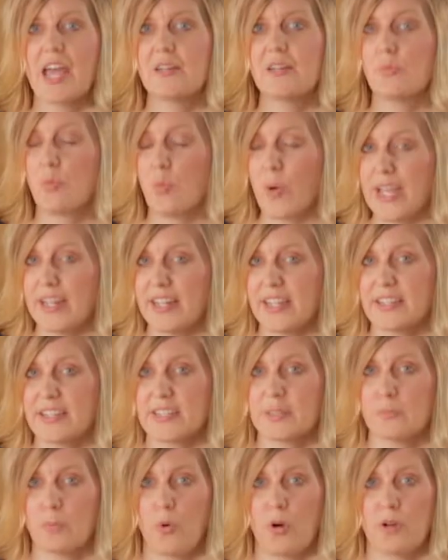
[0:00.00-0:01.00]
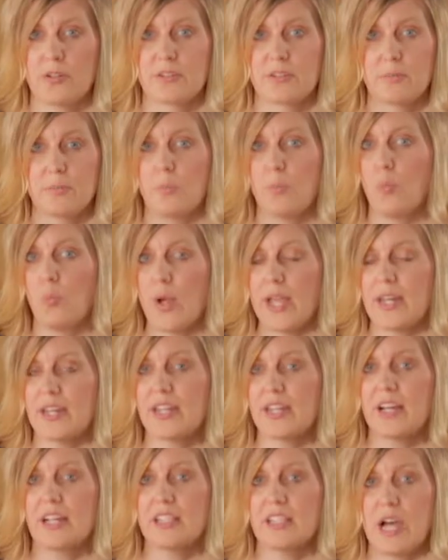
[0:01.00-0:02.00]
And weighting is important.
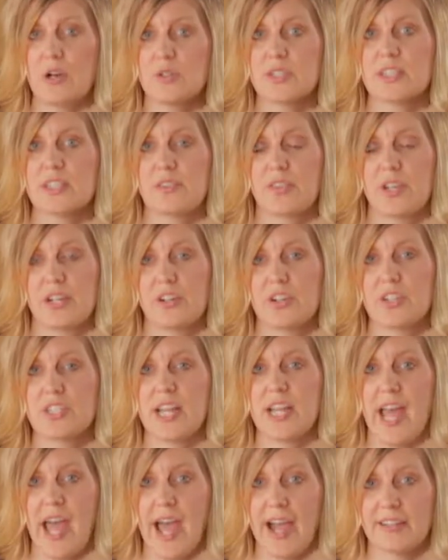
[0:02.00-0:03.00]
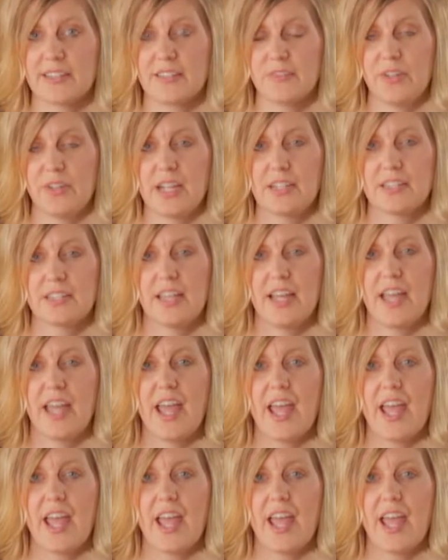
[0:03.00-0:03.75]
Weighting allows the thickener to activate,